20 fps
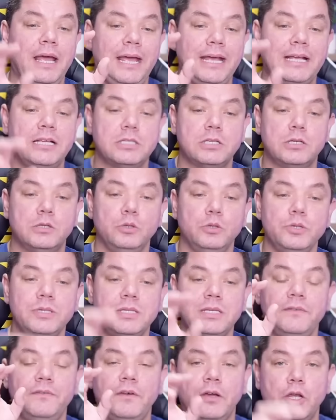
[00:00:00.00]

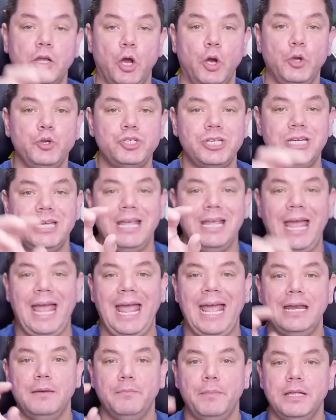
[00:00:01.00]
exclusive coaching
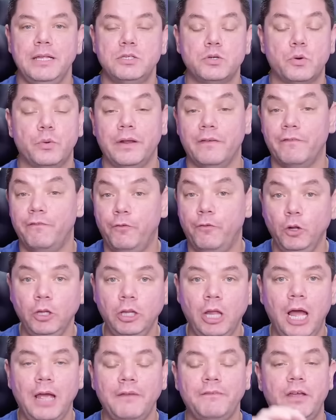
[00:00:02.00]
and mentoring for
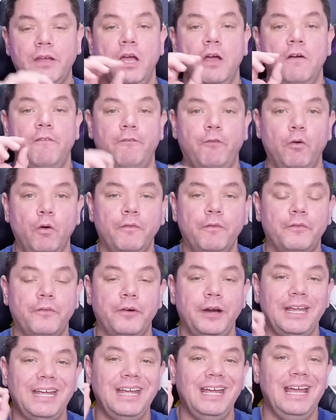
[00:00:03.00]
life for
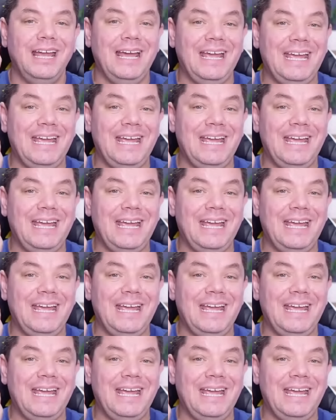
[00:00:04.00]
free